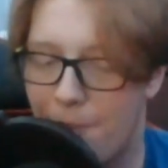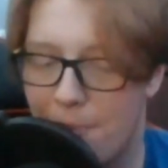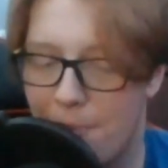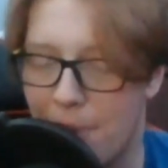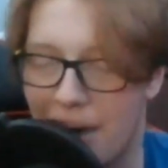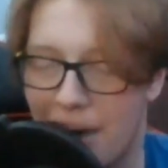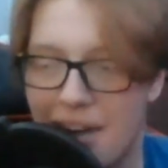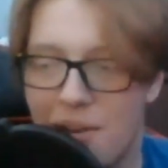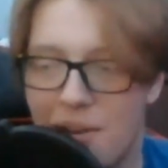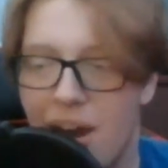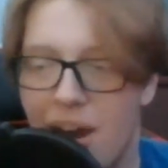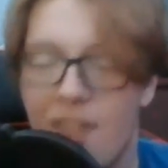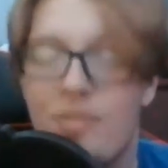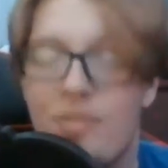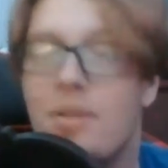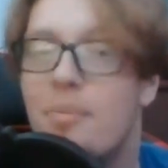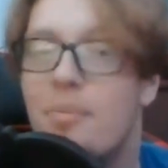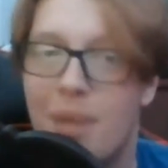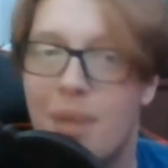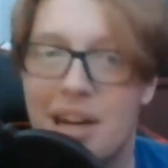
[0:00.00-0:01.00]
but I don't have
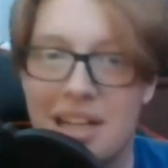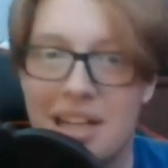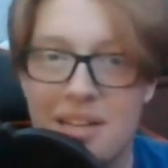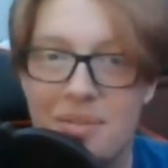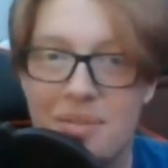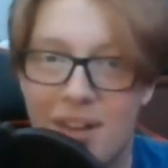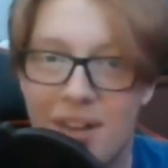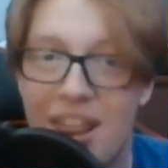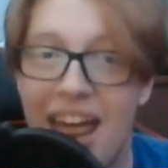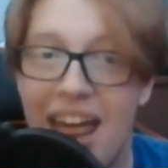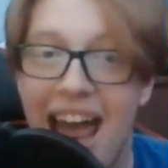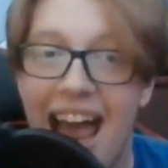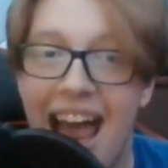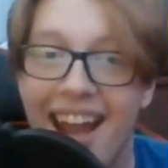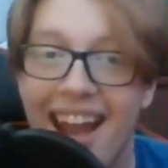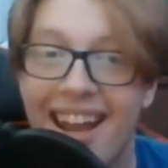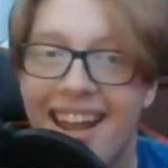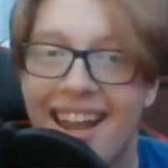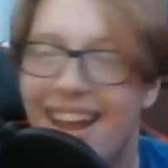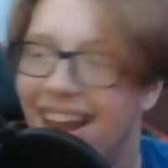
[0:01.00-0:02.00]
the money for
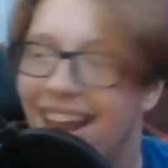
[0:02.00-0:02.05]
that